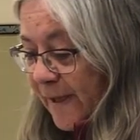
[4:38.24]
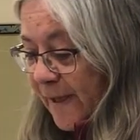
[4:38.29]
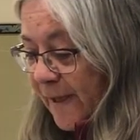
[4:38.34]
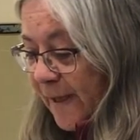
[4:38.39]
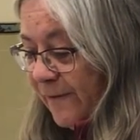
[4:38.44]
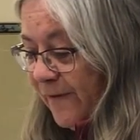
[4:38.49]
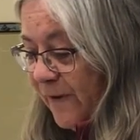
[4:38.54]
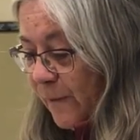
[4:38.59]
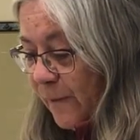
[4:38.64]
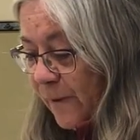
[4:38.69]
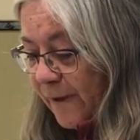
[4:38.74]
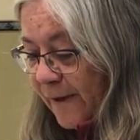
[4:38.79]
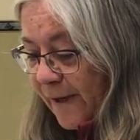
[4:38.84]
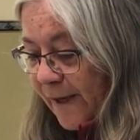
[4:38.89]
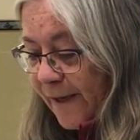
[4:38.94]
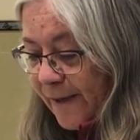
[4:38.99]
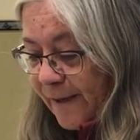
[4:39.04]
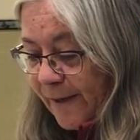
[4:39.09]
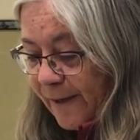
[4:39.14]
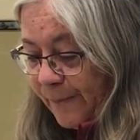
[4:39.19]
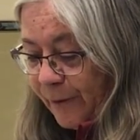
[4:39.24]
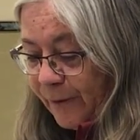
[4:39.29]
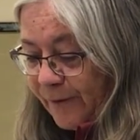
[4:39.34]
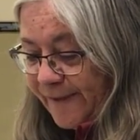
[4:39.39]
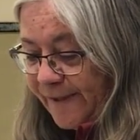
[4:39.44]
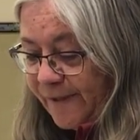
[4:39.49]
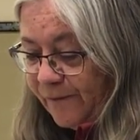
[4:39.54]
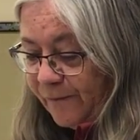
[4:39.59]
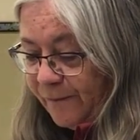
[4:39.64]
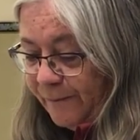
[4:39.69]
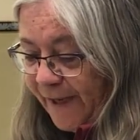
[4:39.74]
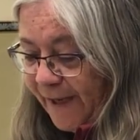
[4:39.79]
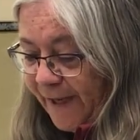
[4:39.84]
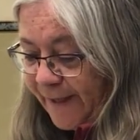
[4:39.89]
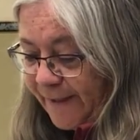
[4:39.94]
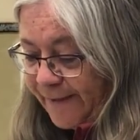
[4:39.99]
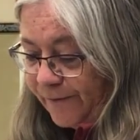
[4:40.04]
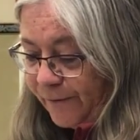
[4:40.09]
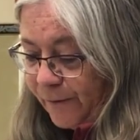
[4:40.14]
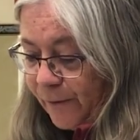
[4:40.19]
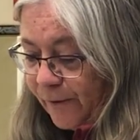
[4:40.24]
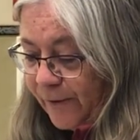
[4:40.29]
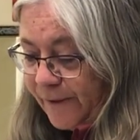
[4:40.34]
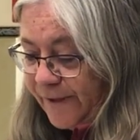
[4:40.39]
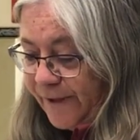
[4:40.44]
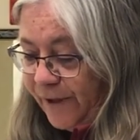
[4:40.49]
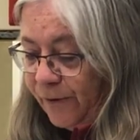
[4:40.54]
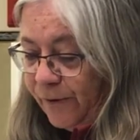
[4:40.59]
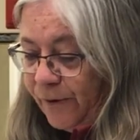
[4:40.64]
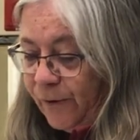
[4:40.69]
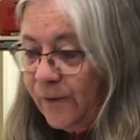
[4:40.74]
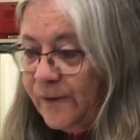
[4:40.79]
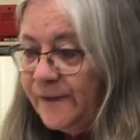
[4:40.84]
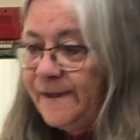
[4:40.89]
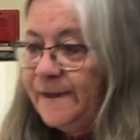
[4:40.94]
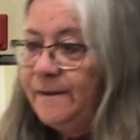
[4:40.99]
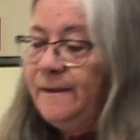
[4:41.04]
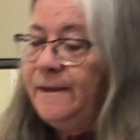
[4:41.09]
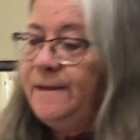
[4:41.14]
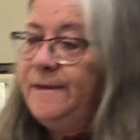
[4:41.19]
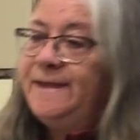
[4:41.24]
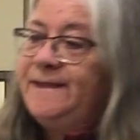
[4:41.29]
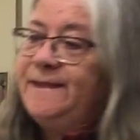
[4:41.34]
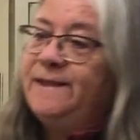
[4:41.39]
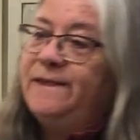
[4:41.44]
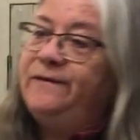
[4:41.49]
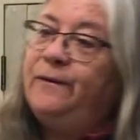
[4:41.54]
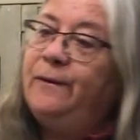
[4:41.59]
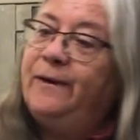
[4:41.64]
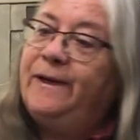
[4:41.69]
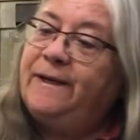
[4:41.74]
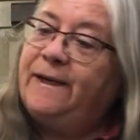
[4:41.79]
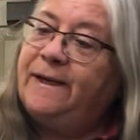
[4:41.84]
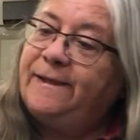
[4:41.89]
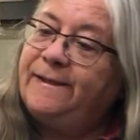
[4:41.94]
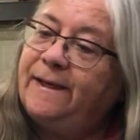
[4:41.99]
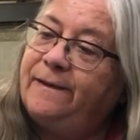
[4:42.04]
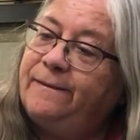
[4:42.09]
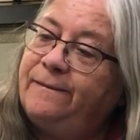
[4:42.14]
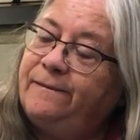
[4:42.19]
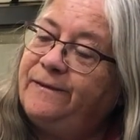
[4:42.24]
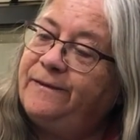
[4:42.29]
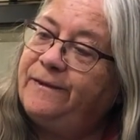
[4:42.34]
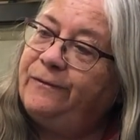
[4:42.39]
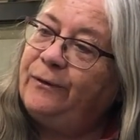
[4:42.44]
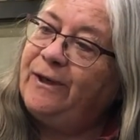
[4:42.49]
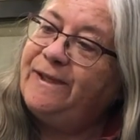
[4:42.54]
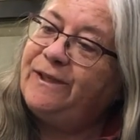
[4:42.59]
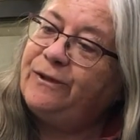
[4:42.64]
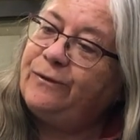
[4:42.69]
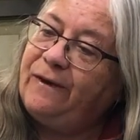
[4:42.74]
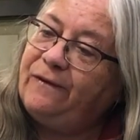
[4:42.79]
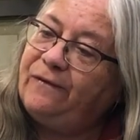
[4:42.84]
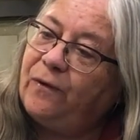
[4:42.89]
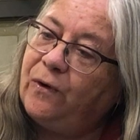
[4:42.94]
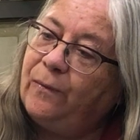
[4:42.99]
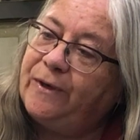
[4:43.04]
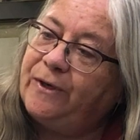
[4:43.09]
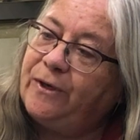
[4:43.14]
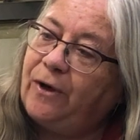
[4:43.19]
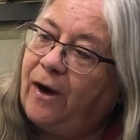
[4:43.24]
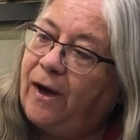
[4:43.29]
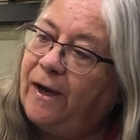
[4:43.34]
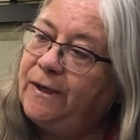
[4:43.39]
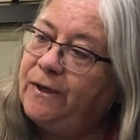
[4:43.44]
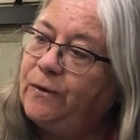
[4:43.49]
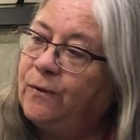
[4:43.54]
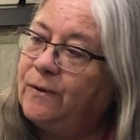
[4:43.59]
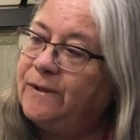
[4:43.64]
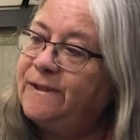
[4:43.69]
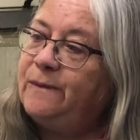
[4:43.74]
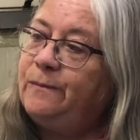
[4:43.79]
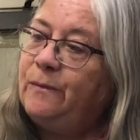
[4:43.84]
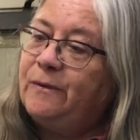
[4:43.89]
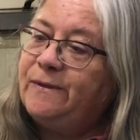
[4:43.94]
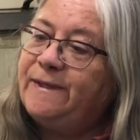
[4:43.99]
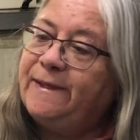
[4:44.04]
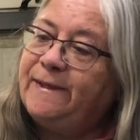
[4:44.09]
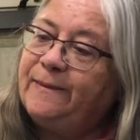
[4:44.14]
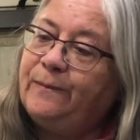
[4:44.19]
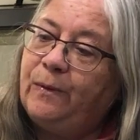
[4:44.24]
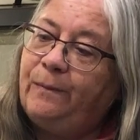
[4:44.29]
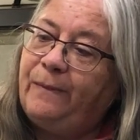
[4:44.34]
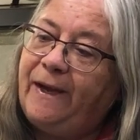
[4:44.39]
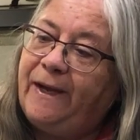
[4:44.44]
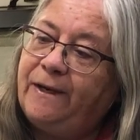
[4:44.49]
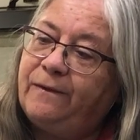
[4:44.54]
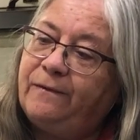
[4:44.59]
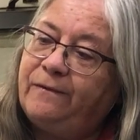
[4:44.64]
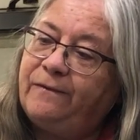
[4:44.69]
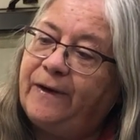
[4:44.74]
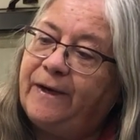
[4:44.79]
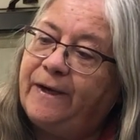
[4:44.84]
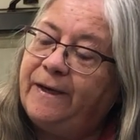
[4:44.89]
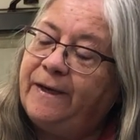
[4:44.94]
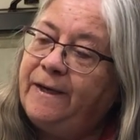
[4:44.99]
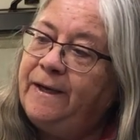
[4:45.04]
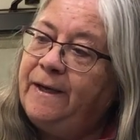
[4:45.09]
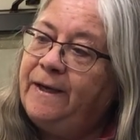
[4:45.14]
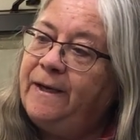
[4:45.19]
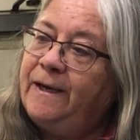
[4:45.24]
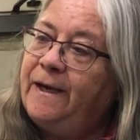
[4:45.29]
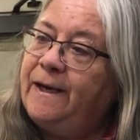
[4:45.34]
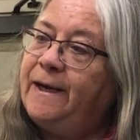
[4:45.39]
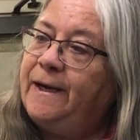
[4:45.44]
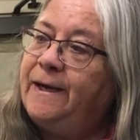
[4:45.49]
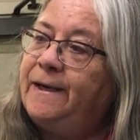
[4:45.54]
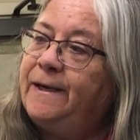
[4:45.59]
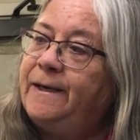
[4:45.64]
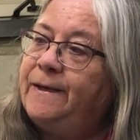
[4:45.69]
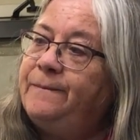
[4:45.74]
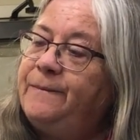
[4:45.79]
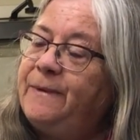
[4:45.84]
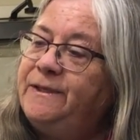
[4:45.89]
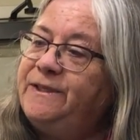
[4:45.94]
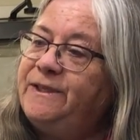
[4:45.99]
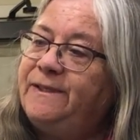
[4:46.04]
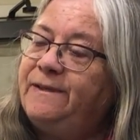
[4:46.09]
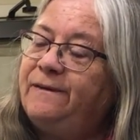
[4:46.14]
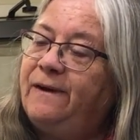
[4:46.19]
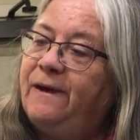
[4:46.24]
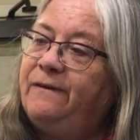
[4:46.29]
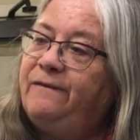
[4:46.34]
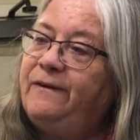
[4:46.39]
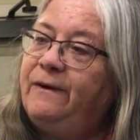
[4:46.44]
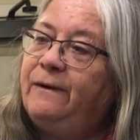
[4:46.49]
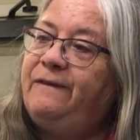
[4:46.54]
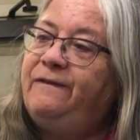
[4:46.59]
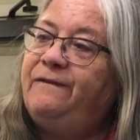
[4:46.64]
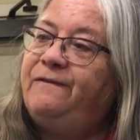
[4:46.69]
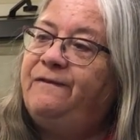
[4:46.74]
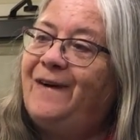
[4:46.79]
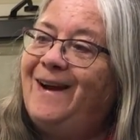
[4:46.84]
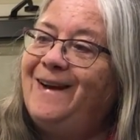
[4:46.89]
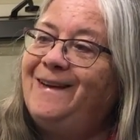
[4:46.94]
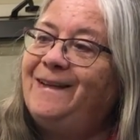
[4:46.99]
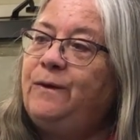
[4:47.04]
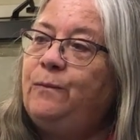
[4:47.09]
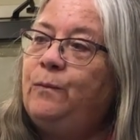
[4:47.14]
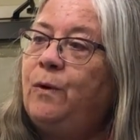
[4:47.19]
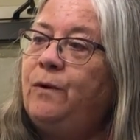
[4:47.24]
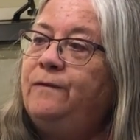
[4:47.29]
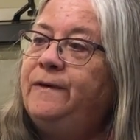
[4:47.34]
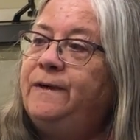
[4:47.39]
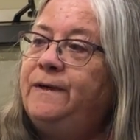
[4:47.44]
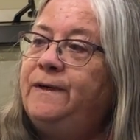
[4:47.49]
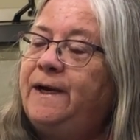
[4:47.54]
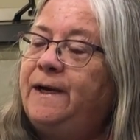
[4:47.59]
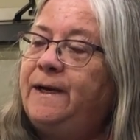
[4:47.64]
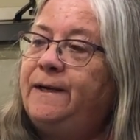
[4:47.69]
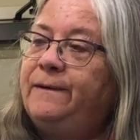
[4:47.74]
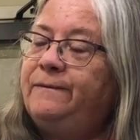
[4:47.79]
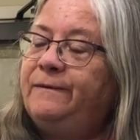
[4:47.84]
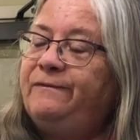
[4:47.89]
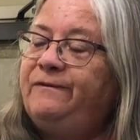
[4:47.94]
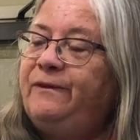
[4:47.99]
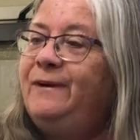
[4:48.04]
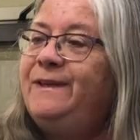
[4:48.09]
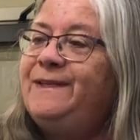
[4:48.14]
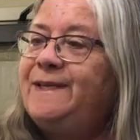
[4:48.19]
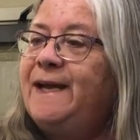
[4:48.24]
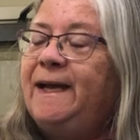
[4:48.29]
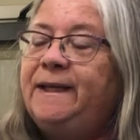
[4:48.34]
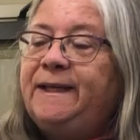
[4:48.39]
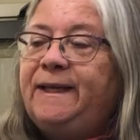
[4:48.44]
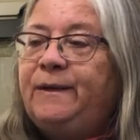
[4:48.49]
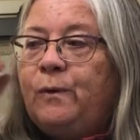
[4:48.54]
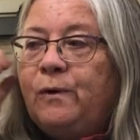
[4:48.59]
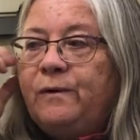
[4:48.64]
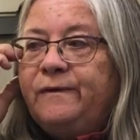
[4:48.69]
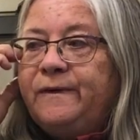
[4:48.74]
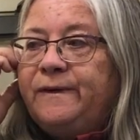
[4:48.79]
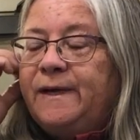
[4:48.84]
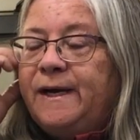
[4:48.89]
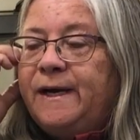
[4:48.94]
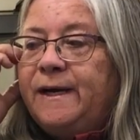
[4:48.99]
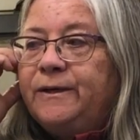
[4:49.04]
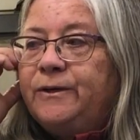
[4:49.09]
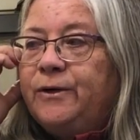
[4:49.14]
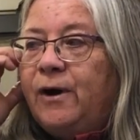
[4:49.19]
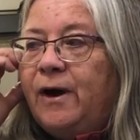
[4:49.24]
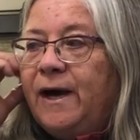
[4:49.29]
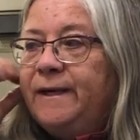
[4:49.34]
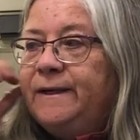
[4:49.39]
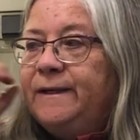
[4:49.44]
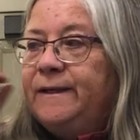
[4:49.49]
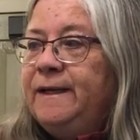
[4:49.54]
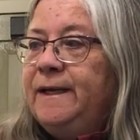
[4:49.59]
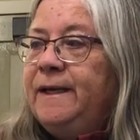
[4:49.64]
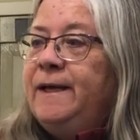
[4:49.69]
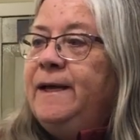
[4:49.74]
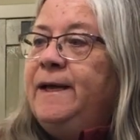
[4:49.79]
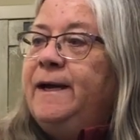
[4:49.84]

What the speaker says: if you were a person of means, of course, your corset, this is a very straightforward cotton corset. Most of them were made of just a very finely woven, very tightly woven cotton.